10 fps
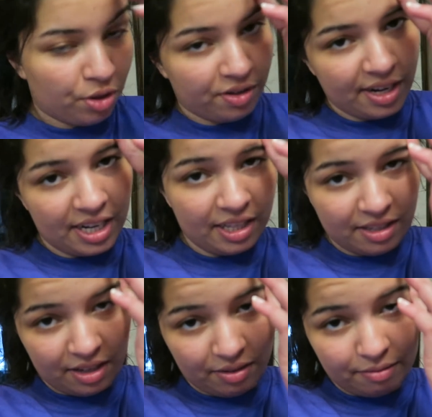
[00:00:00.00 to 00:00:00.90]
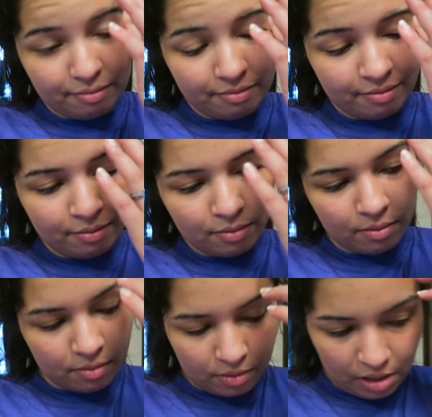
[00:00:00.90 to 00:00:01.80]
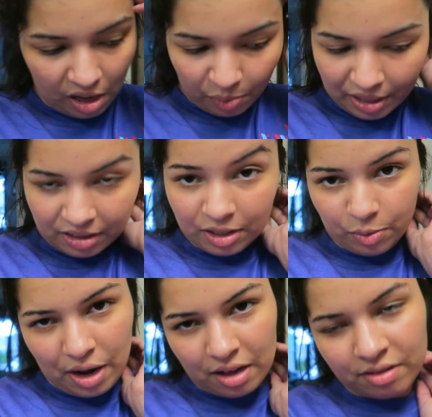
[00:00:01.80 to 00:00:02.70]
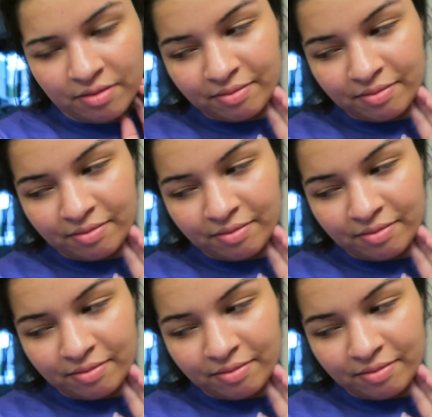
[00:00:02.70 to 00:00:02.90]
they're ready, so. I'll wait a little while.